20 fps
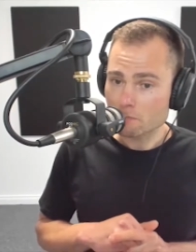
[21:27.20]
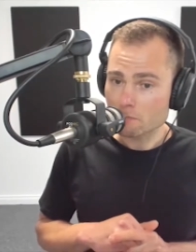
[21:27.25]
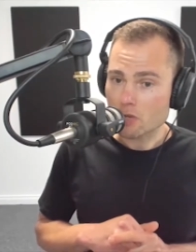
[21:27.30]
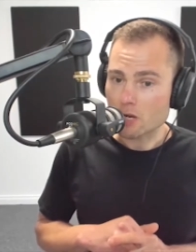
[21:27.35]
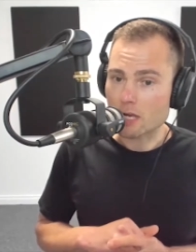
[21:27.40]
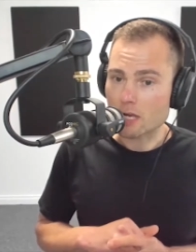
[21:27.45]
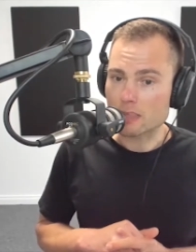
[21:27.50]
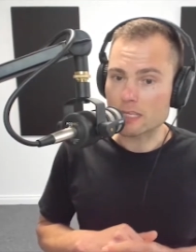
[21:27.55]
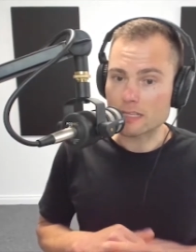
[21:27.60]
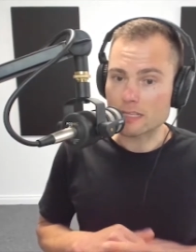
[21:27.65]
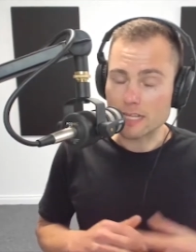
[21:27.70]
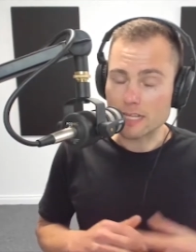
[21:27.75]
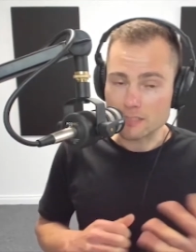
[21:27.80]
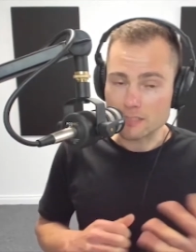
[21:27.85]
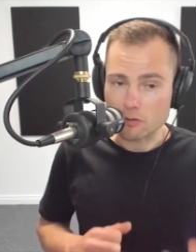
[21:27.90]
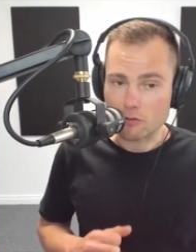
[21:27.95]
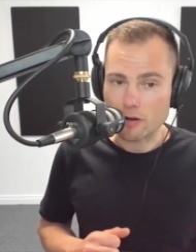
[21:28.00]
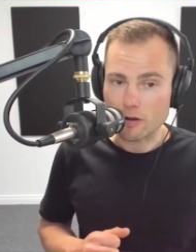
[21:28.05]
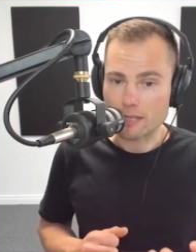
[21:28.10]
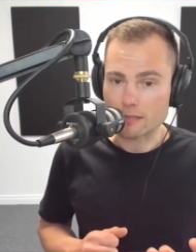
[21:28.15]
I think that's
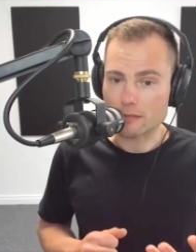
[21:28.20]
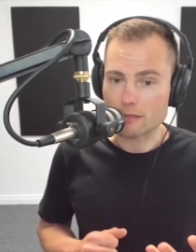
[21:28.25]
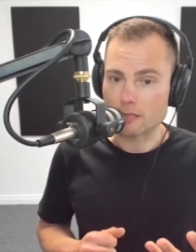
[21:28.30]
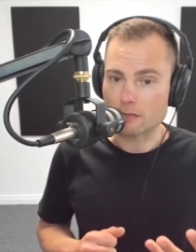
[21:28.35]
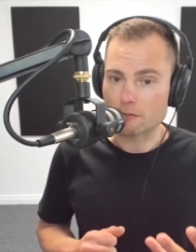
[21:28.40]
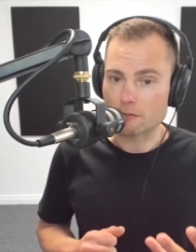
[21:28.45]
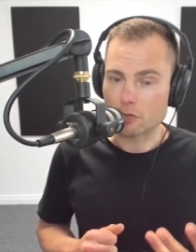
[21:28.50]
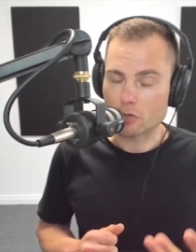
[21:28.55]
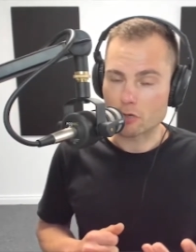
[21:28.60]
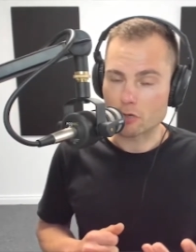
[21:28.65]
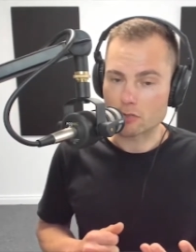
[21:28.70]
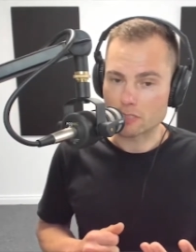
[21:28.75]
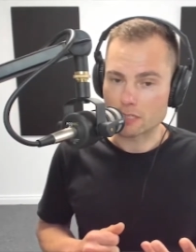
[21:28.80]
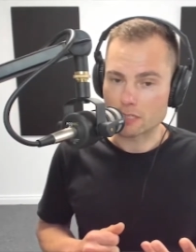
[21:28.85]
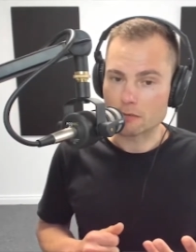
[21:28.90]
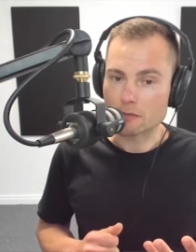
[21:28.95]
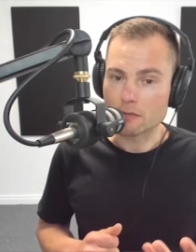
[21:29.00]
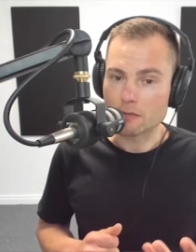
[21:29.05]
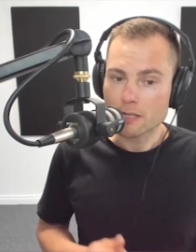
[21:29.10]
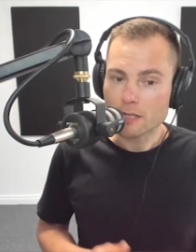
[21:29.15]
a great thing for
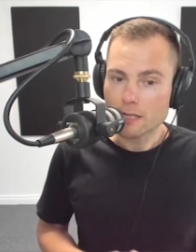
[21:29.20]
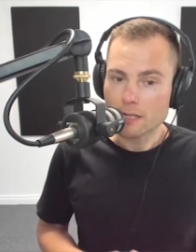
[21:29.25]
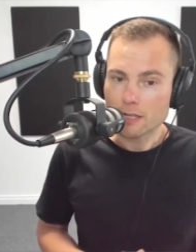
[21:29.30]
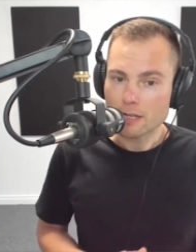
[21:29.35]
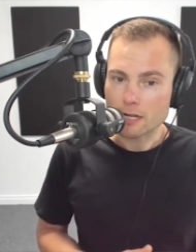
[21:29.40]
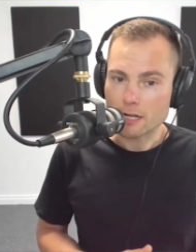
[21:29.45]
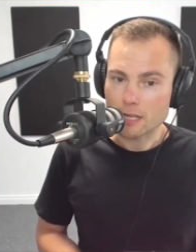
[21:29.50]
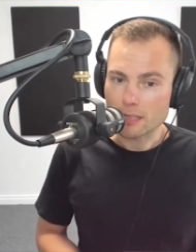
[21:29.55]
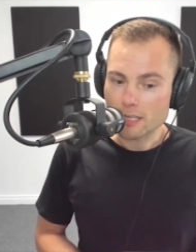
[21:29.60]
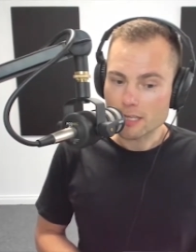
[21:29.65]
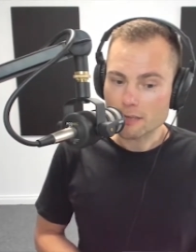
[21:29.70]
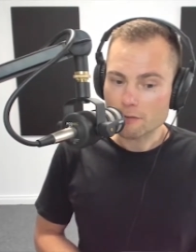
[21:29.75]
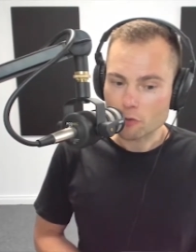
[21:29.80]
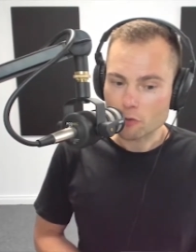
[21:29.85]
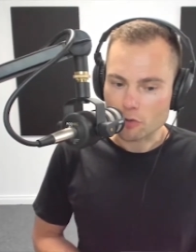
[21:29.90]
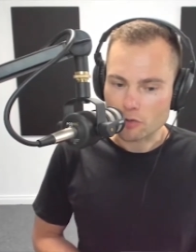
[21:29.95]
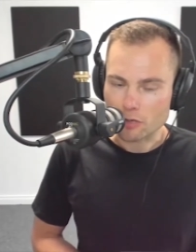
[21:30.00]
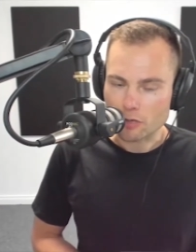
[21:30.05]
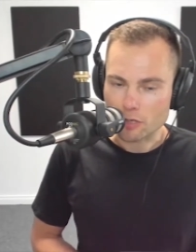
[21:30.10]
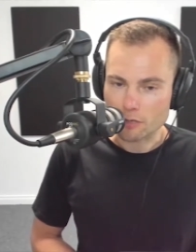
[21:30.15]
content. Now, I think if
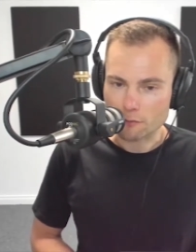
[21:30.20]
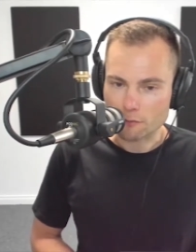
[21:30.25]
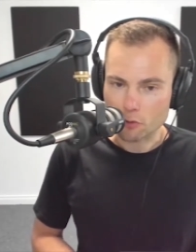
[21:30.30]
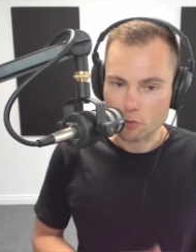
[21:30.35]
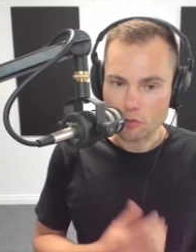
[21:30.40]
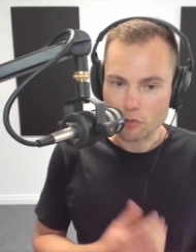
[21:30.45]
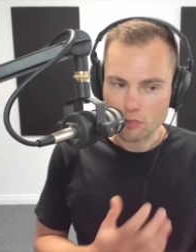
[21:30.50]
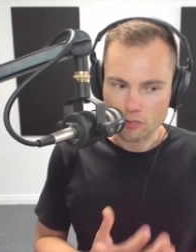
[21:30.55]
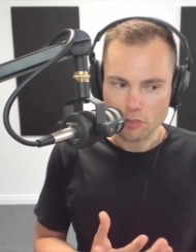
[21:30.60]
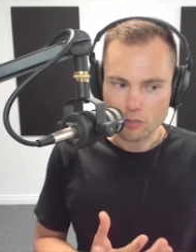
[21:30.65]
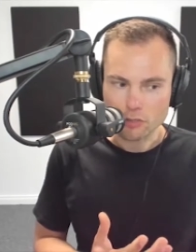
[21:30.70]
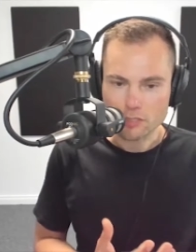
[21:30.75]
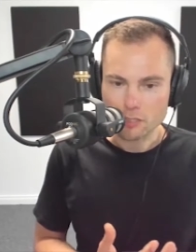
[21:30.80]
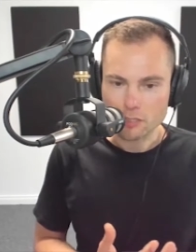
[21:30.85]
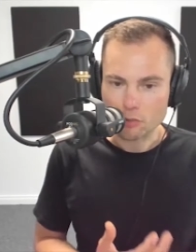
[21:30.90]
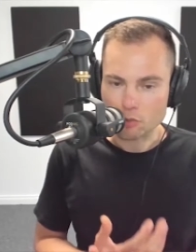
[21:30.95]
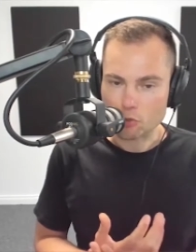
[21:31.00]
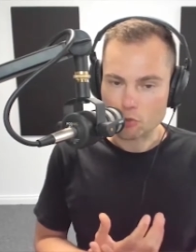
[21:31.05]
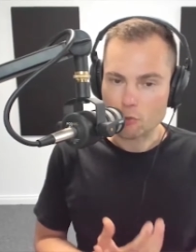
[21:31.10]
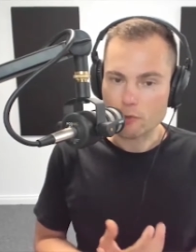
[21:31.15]
you're if you're a doctor
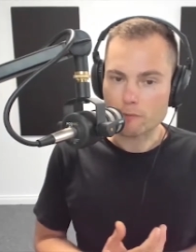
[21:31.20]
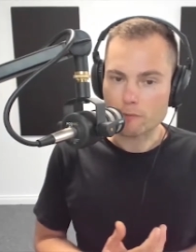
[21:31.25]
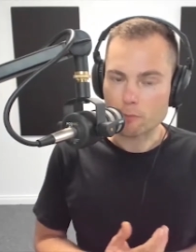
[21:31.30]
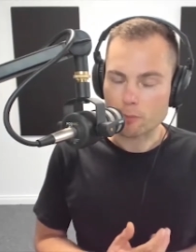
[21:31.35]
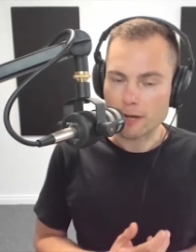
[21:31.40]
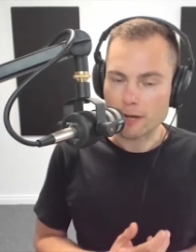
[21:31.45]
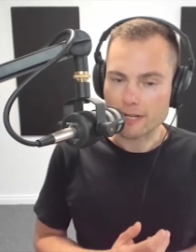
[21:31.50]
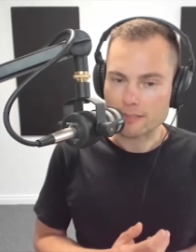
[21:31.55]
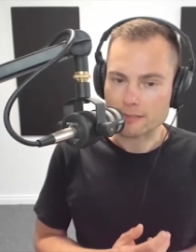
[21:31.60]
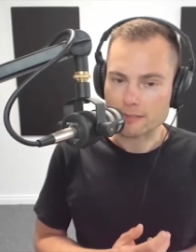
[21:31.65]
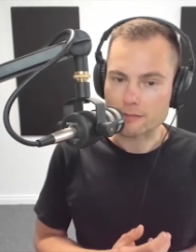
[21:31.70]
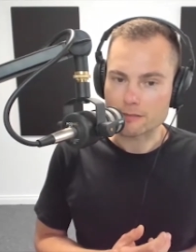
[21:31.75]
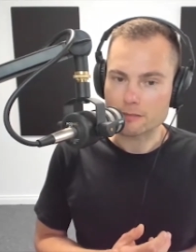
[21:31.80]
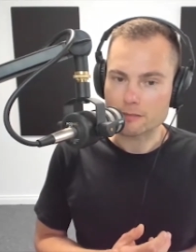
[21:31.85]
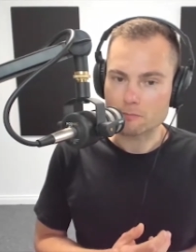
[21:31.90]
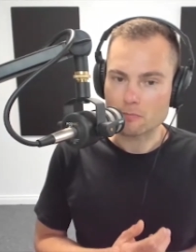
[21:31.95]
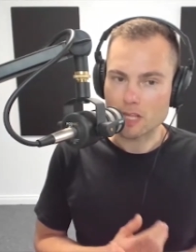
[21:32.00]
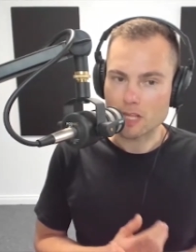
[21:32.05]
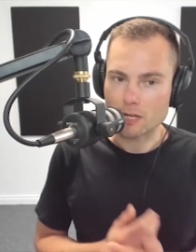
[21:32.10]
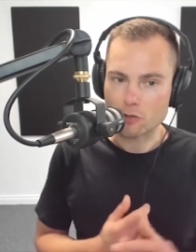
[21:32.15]
or you have a practice
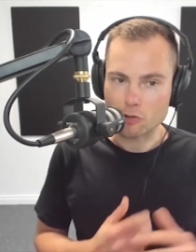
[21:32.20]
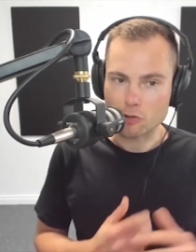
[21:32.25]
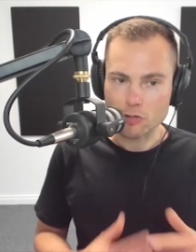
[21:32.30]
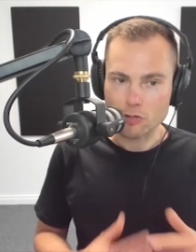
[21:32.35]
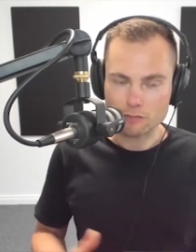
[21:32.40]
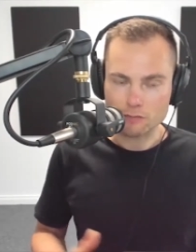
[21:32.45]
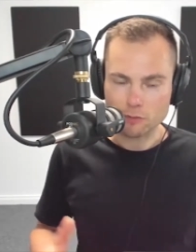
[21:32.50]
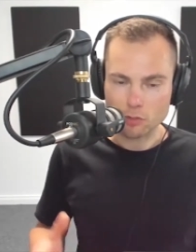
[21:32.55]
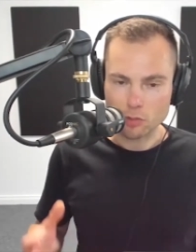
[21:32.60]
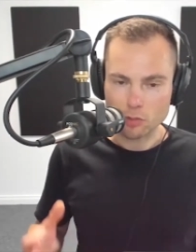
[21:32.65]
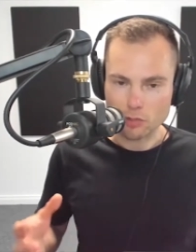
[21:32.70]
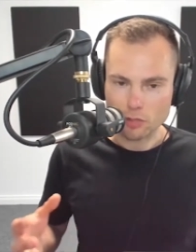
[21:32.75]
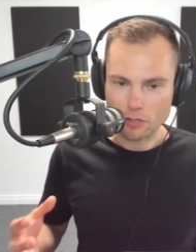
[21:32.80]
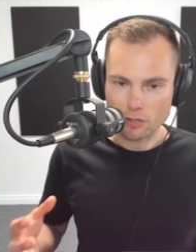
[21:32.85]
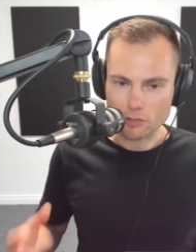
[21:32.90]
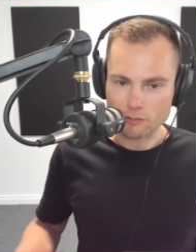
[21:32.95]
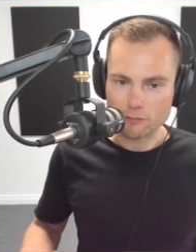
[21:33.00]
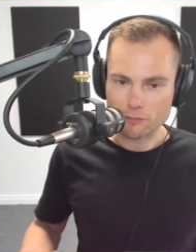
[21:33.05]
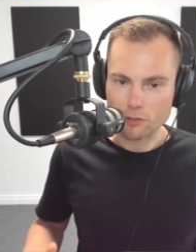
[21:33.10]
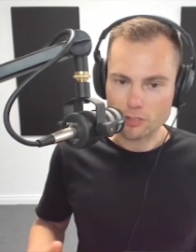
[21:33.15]
and you just follow
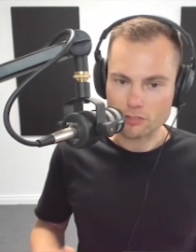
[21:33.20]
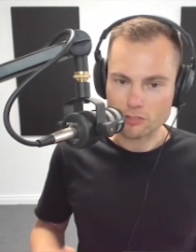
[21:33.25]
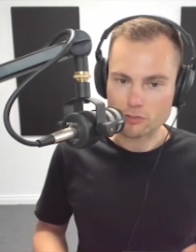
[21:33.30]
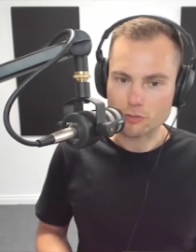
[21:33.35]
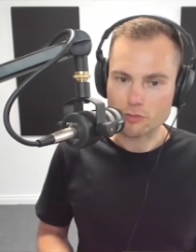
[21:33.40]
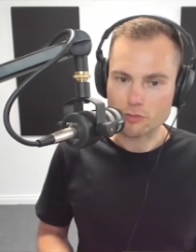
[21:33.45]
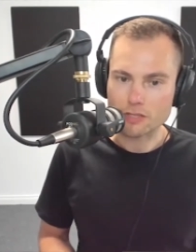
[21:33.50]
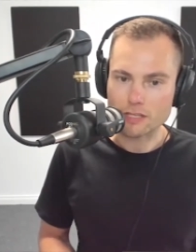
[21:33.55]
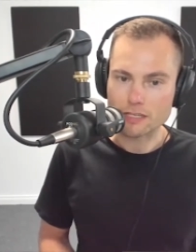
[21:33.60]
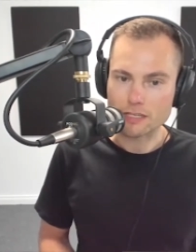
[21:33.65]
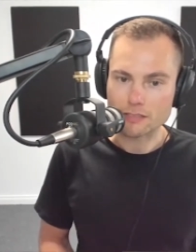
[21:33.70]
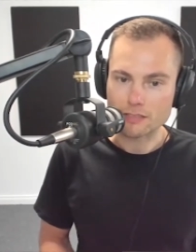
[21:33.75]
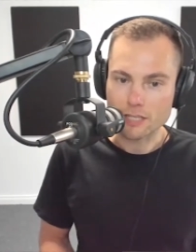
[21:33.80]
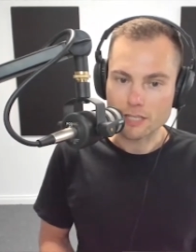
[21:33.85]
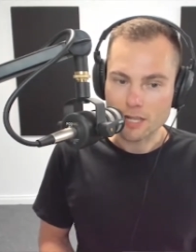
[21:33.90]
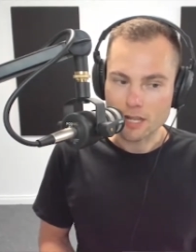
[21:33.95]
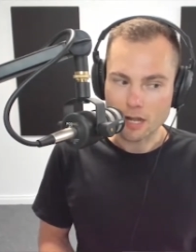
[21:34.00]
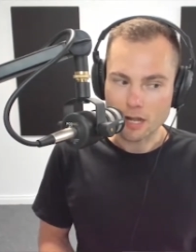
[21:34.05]
those first two things,